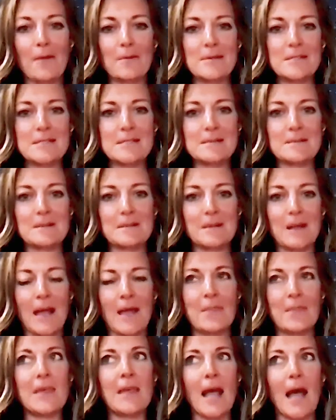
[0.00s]
And
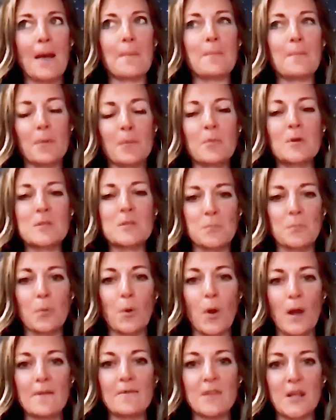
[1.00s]
I think I
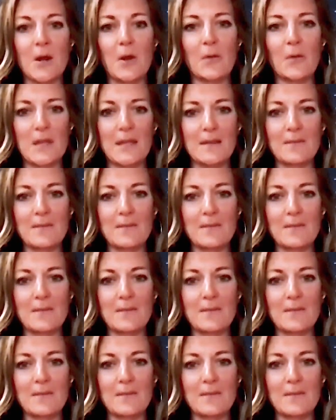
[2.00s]
was one of the